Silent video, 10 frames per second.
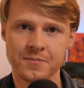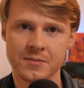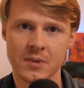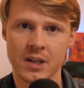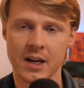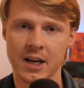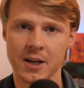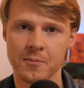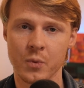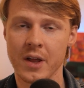
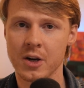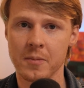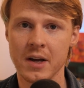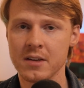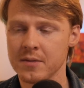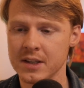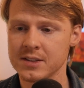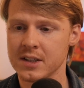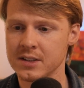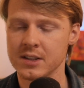With that in mind, let's
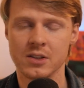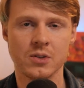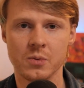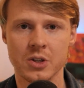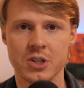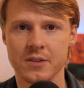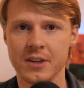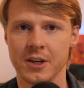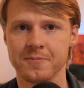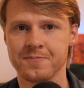continue watching the
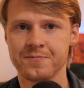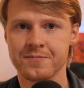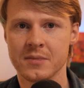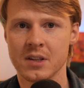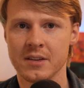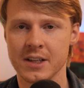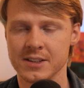video. Thanks.